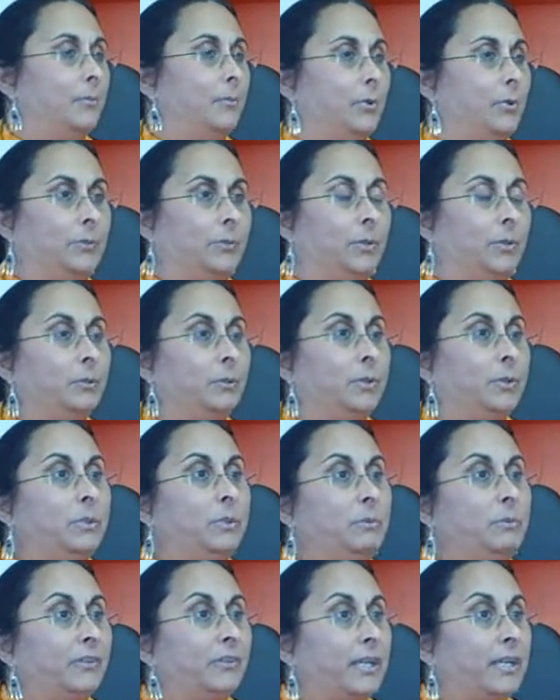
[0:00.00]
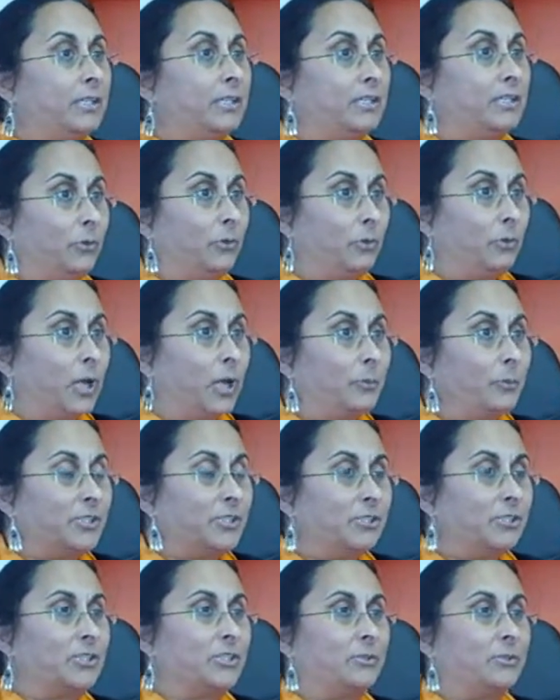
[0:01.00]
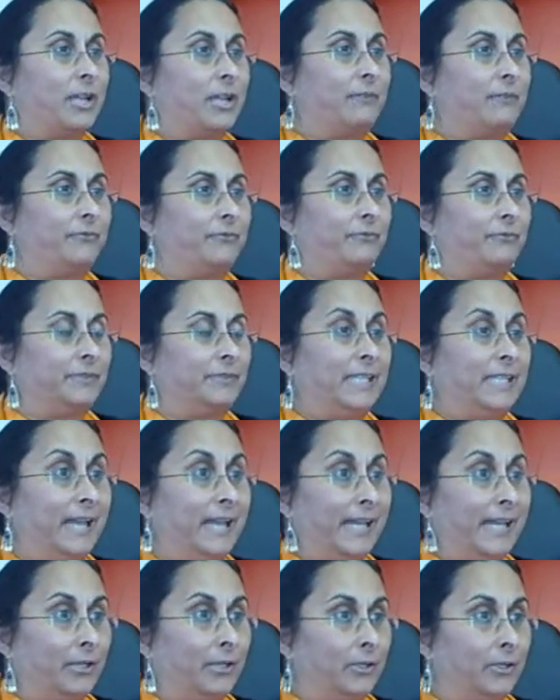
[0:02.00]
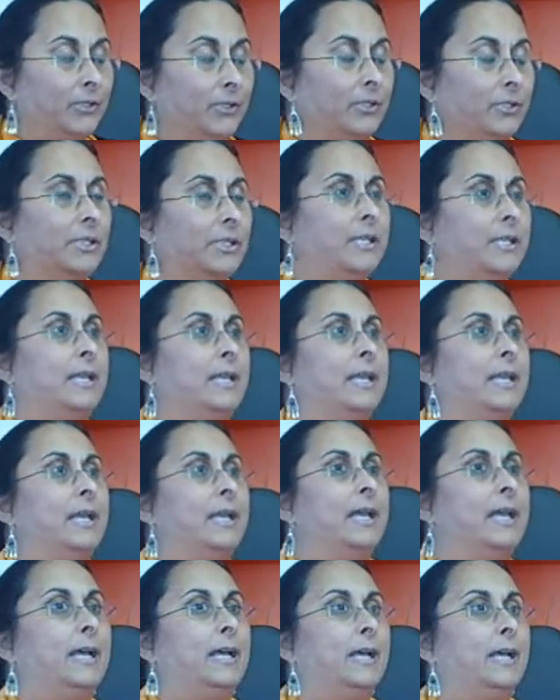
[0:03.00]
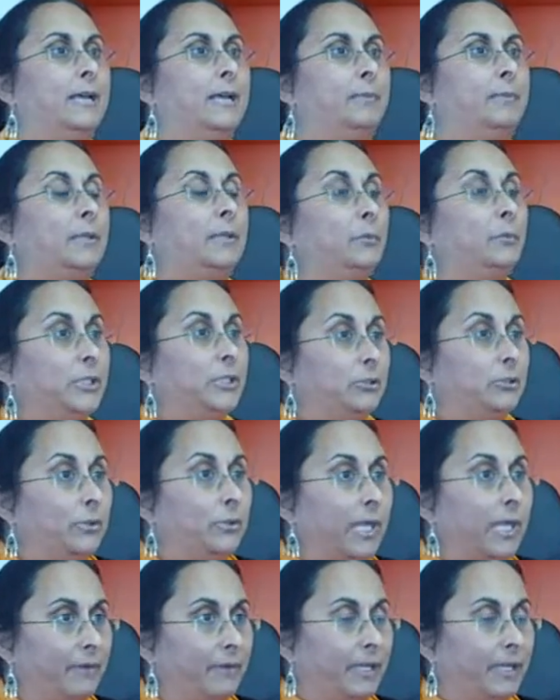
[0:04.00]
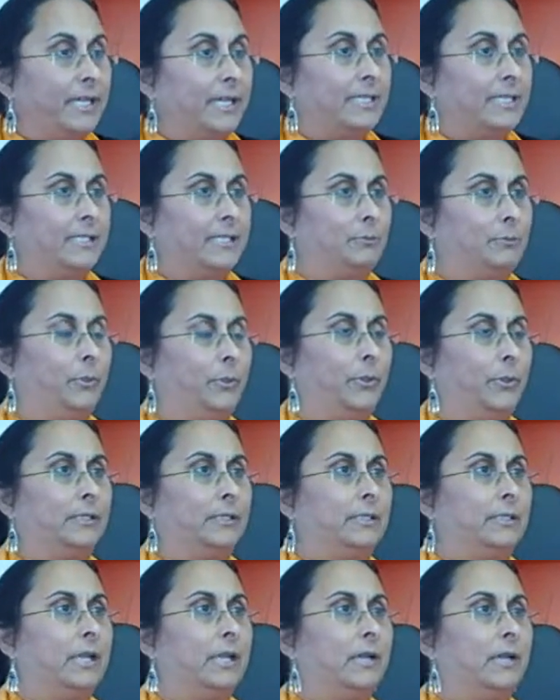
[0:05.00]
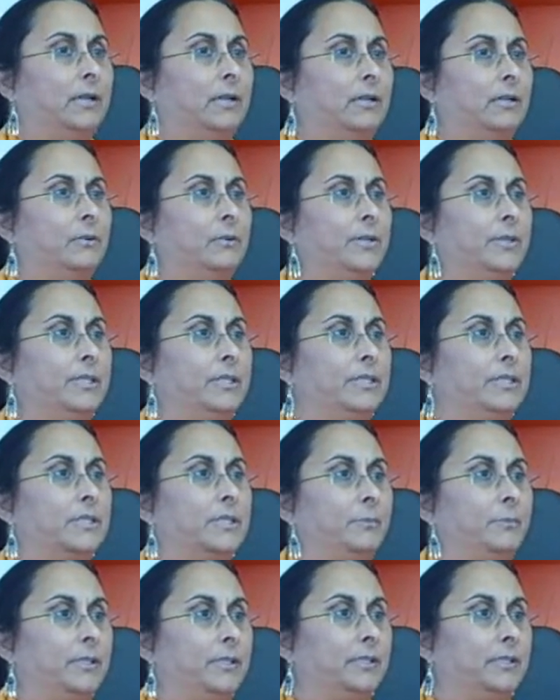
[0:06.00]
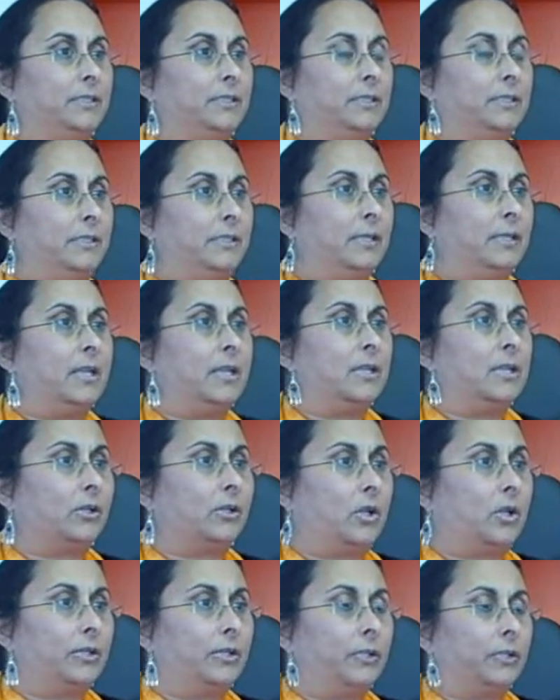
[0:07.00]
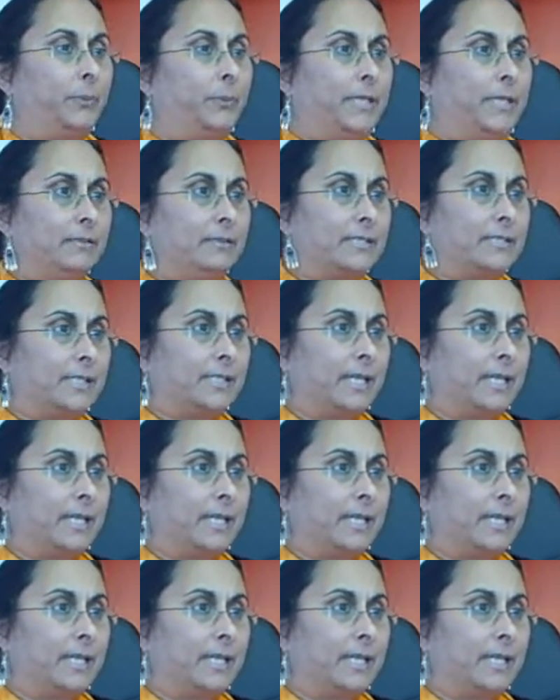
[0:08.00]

point when we've run out of all options to have dialogue. And we do have a case in point now with a disability grant appeals